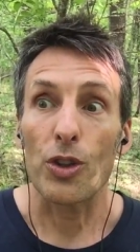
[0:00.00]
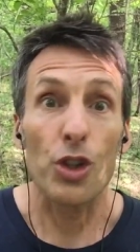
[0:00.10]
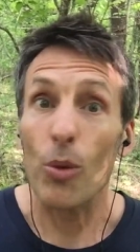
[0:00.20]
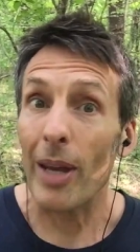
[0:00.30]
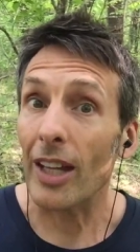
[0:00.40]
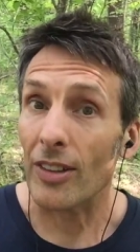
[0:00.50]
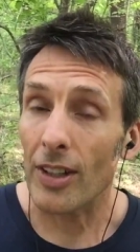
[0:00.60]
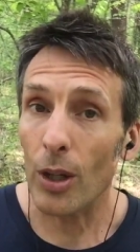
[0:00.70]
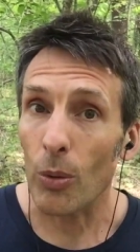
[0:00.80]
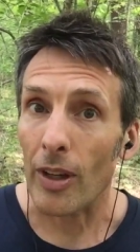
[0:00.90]
too big to
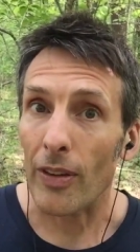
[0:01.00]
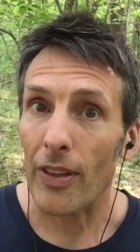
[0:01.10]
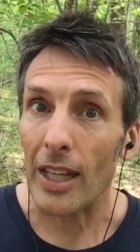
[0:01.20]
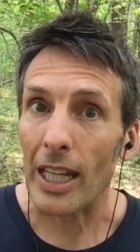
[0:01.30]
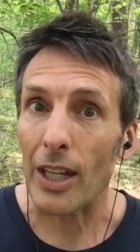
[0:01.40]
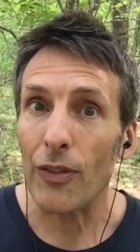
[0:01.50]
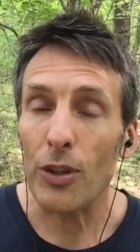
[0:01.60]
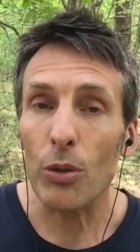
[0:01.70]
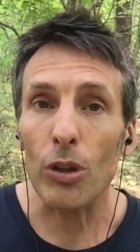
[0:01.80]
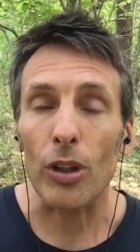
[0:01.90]
deal with if
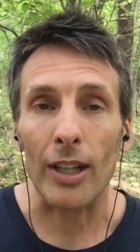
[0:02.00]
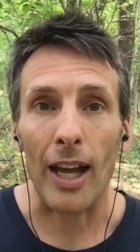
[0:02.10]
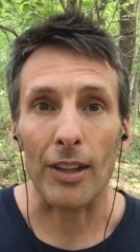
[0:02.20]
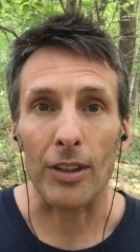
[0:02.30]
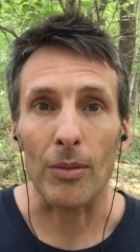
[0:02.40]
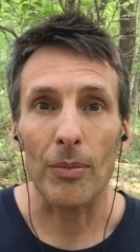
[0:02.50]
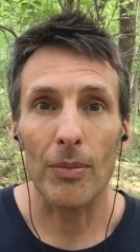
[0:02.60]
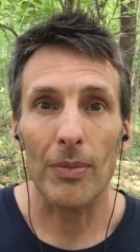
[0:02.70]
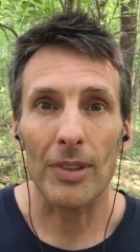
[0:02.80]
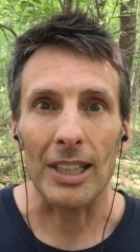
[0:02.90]
you look at them
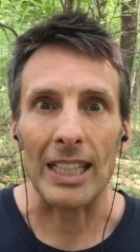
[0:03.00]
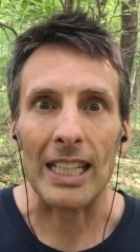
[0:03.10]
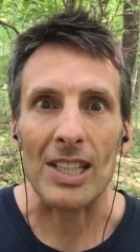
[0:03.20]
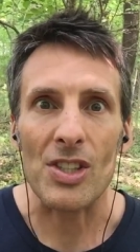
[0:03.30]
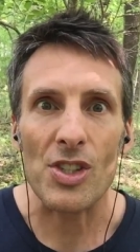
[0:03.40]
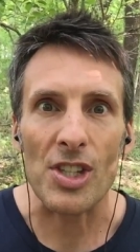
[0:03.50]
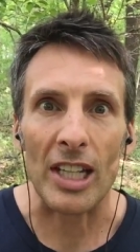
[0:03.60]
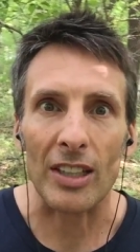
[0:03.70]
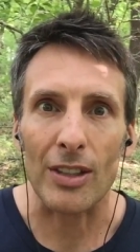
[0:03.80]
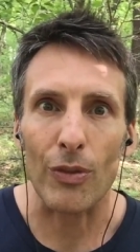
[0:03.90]
the
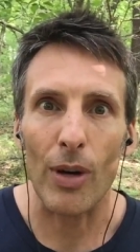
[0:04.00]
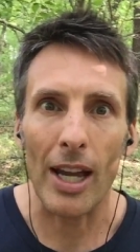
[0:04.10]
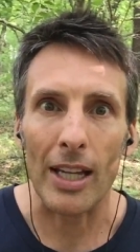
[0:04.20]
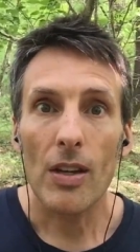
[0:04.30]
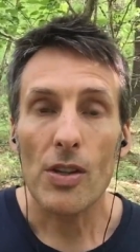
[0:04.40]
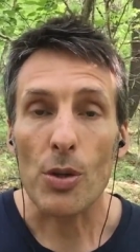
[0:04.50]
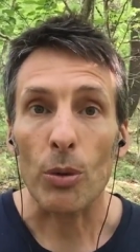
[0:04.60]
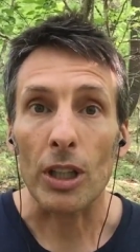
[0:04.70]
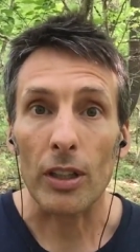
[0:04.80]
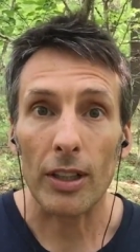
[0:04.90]
instinctive way. So
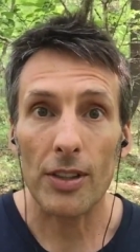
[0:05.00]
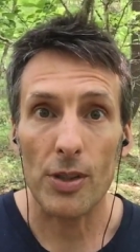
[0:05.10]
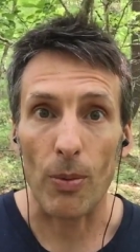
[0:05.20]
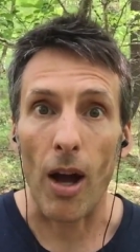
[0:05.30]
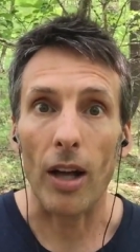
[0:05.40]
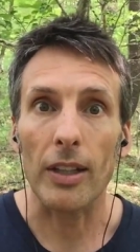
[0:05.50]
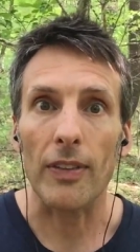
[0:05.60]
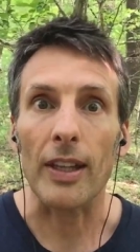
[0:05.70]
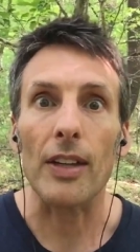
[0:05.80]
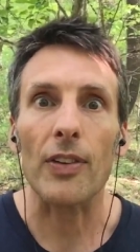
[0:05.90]
when you look at this rock, you
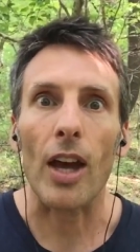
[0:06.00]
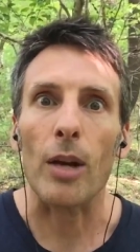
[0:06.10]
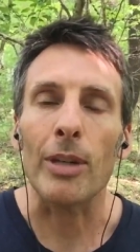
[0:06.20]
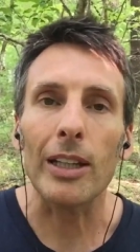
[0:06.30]
think it's got to be